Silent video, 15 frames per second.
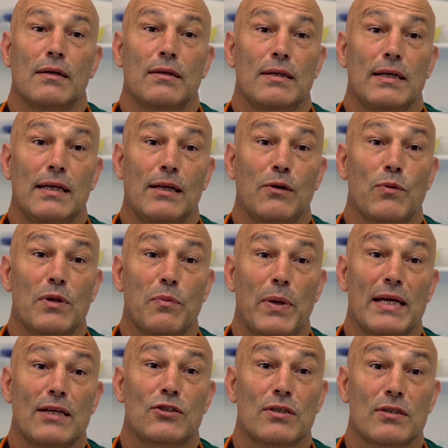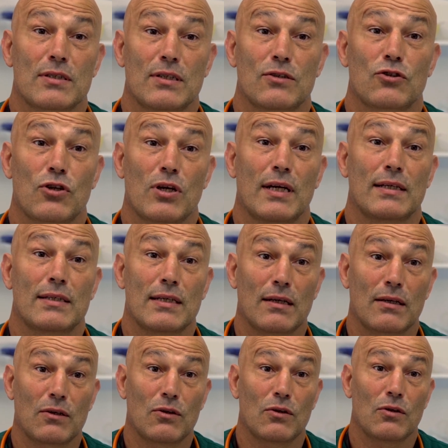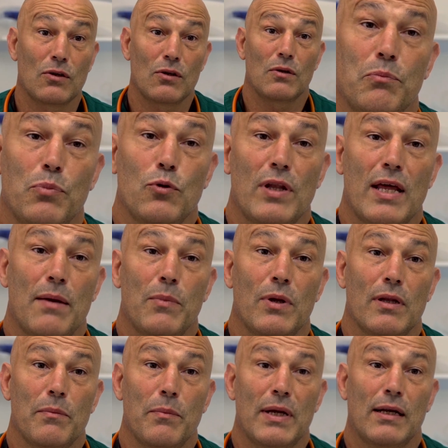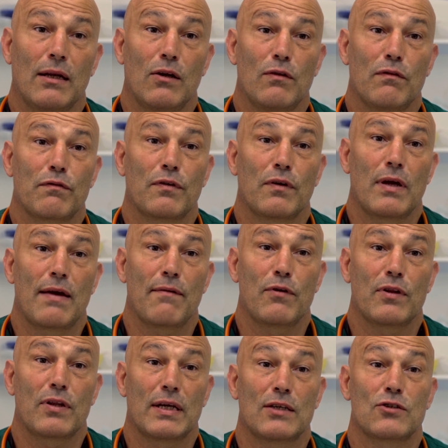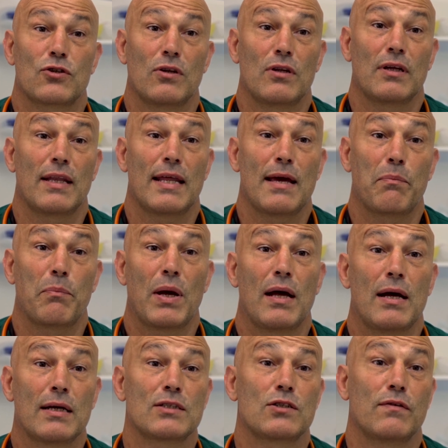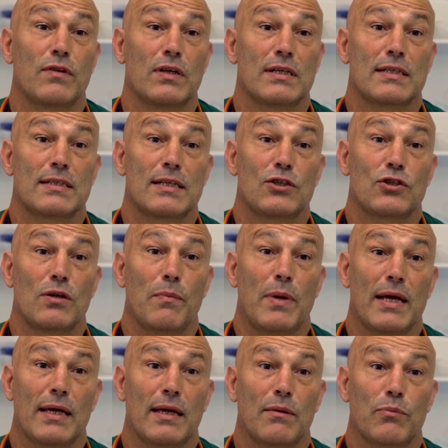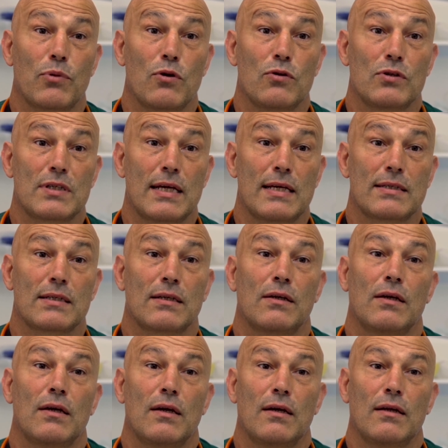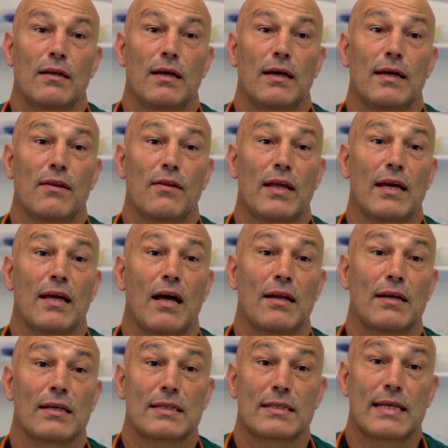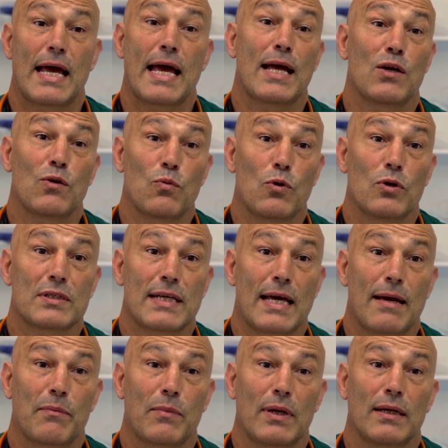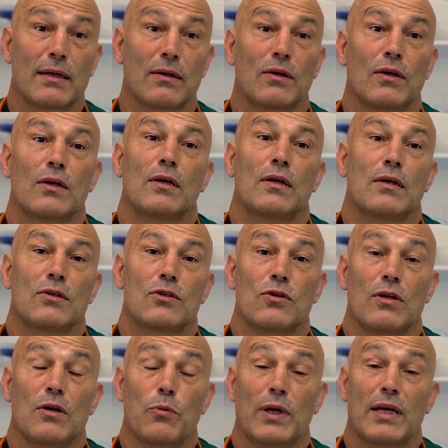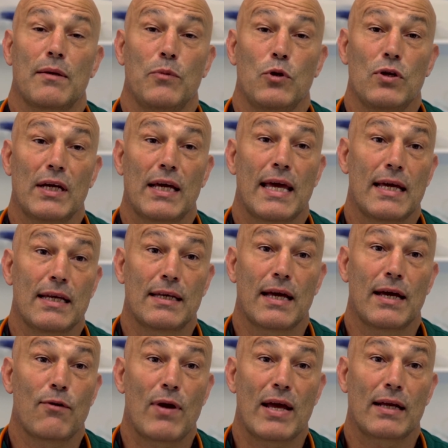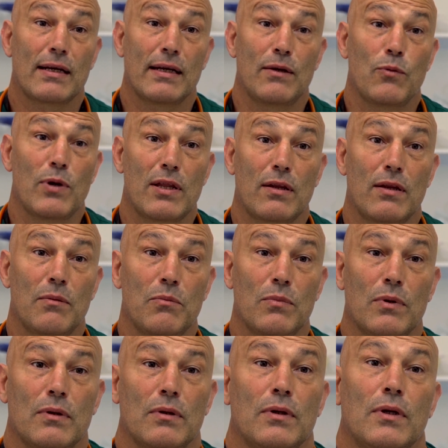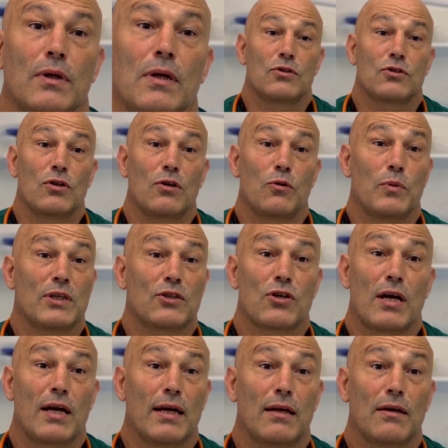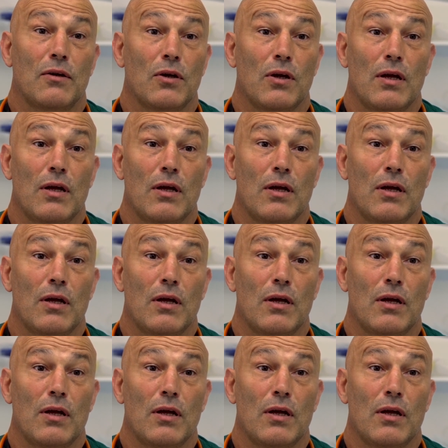dealing with patients, it's trying to put them at the middle of everything so that they're part of the decision-making process. They understand what's happening, so that we communicate directly with them, so that we try and,